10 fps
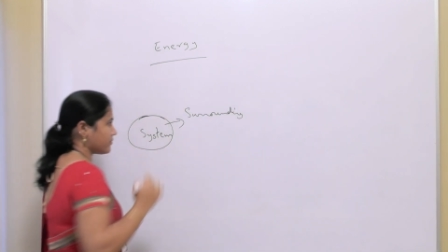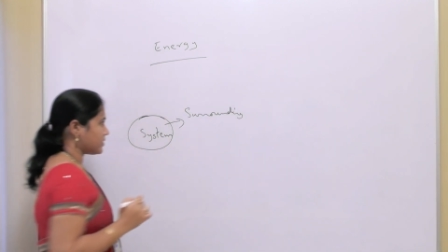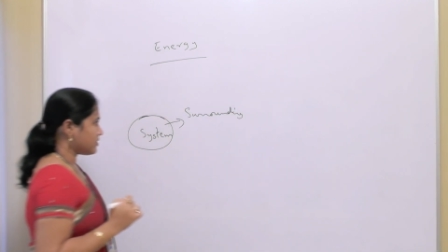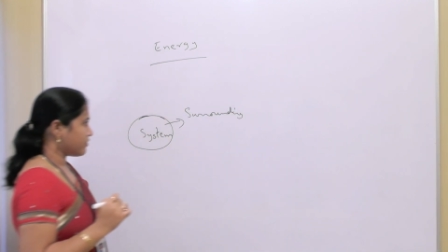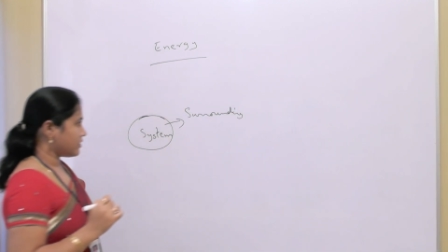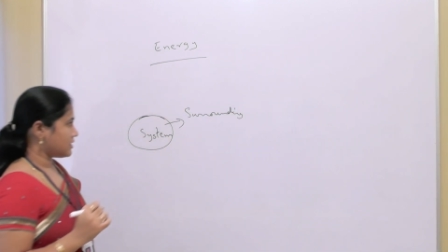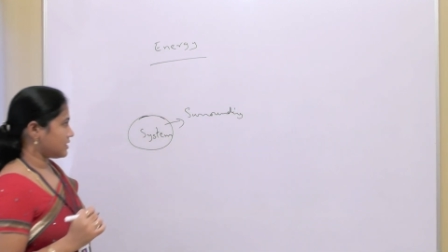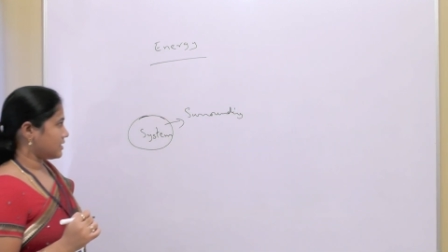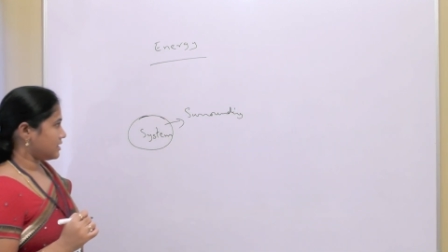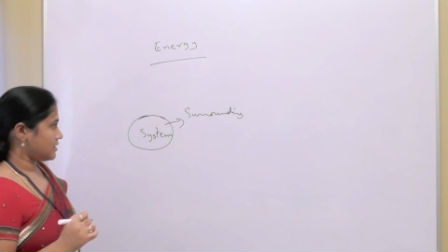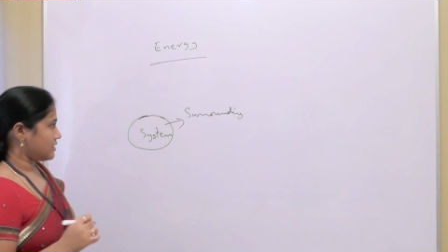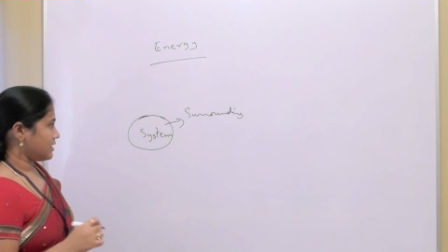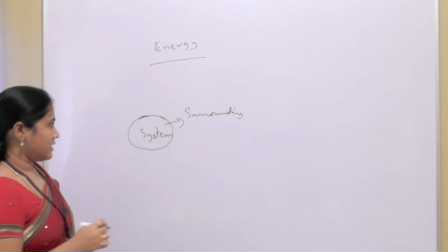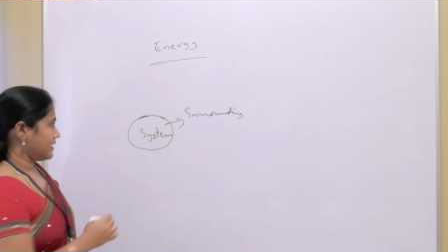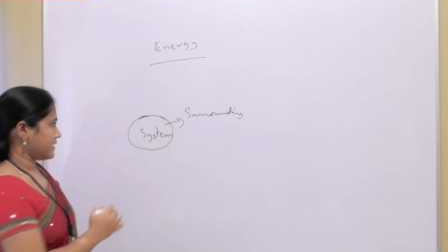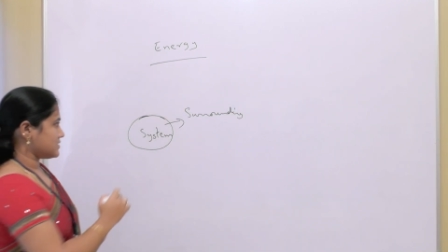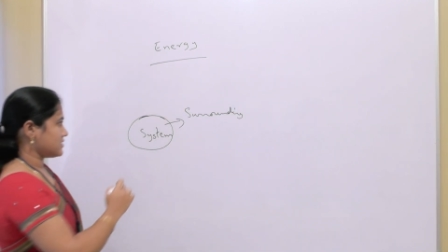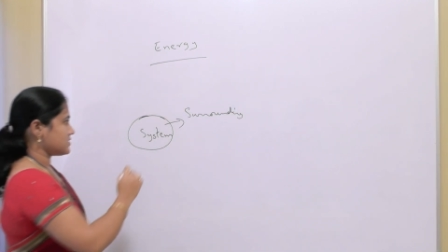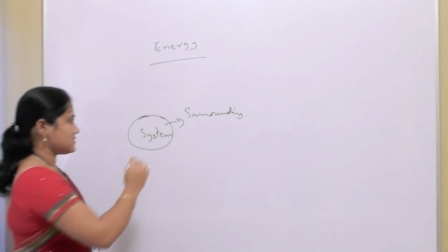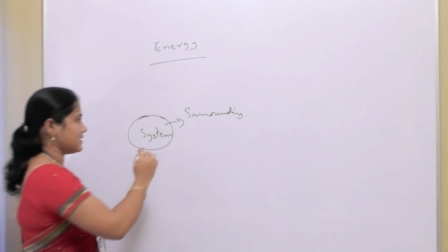It
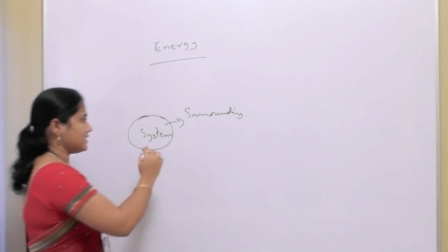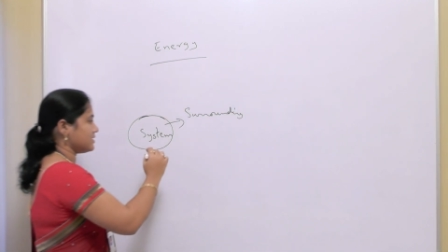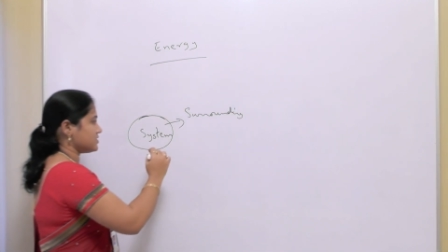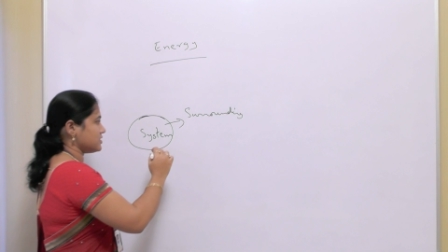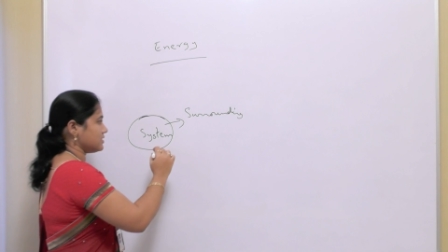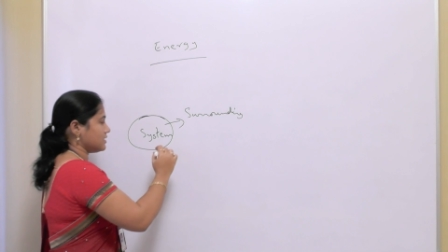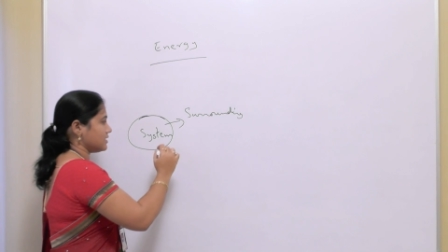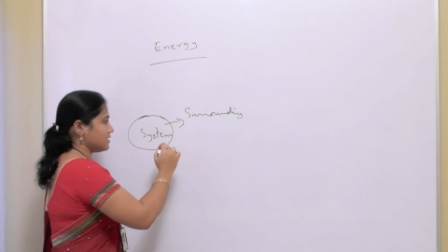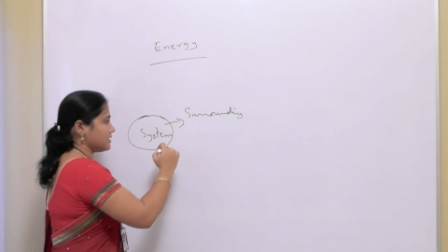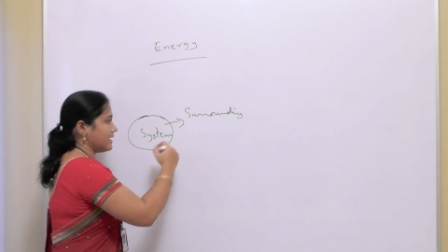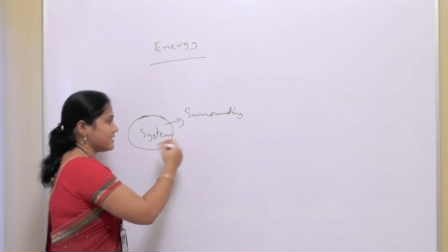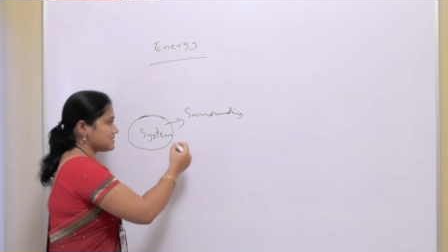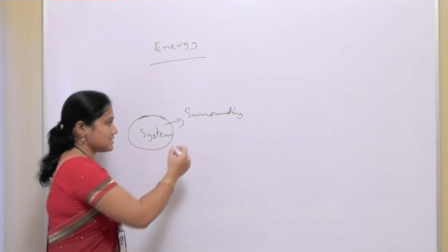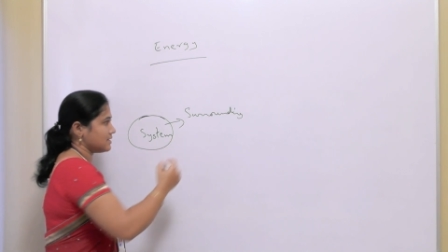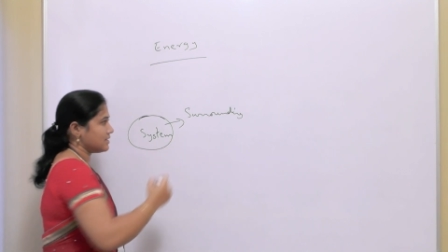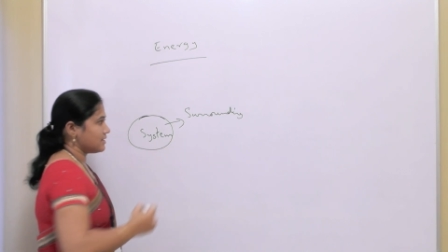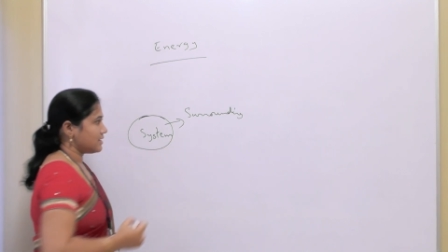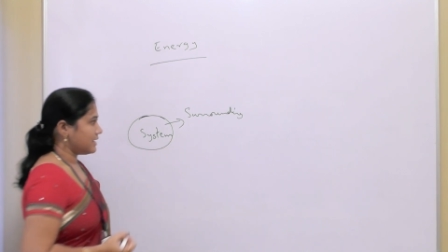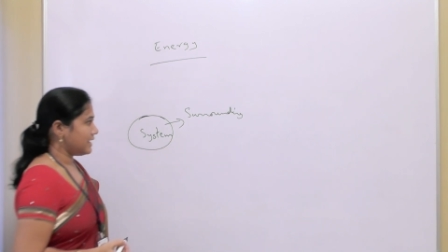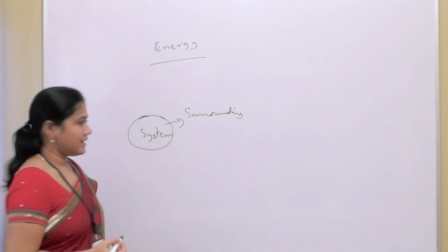exchanges energy as
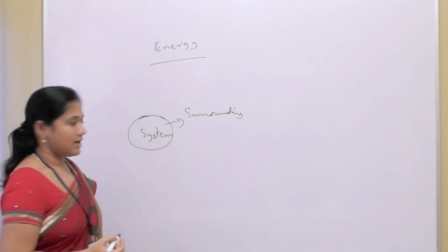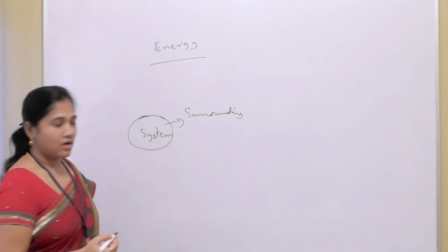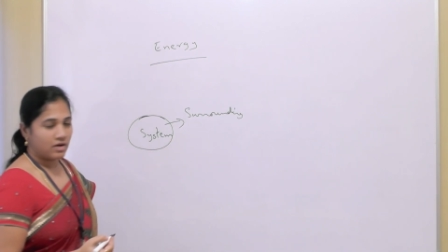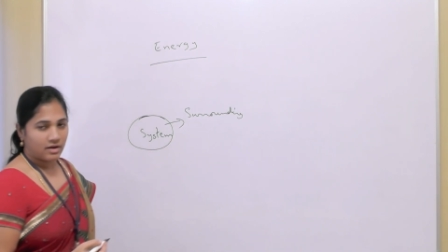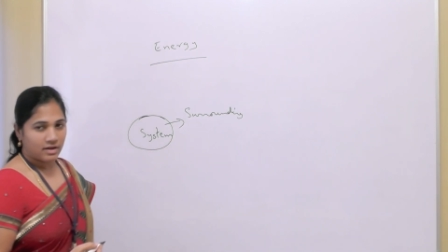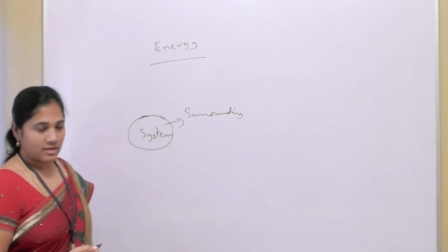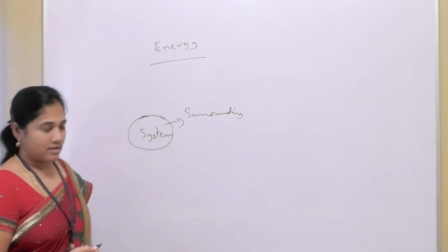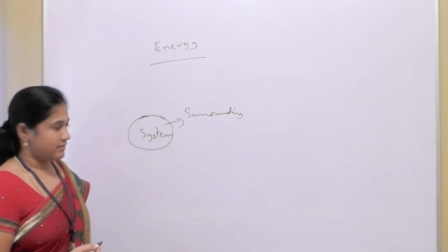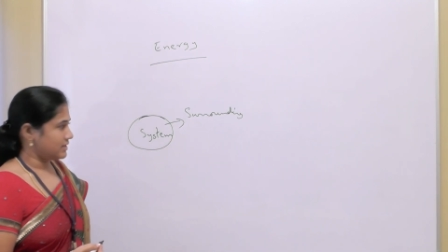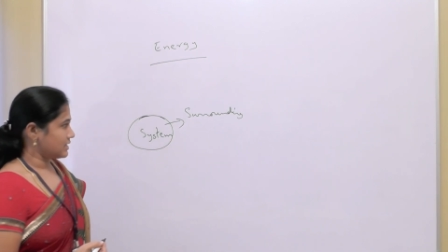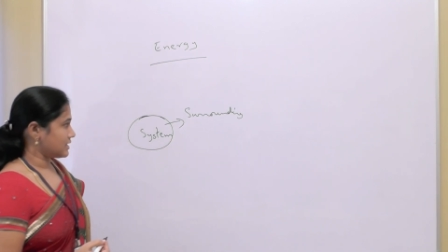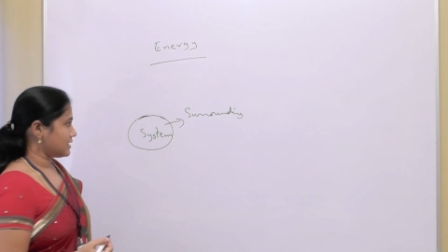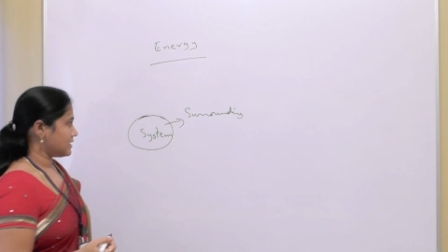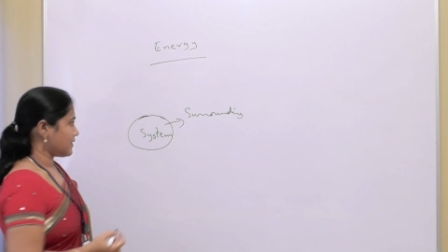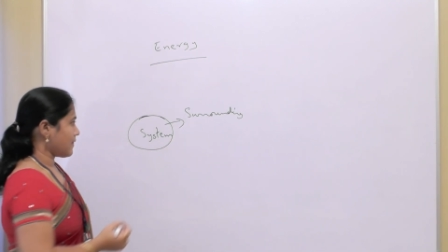heat or the work.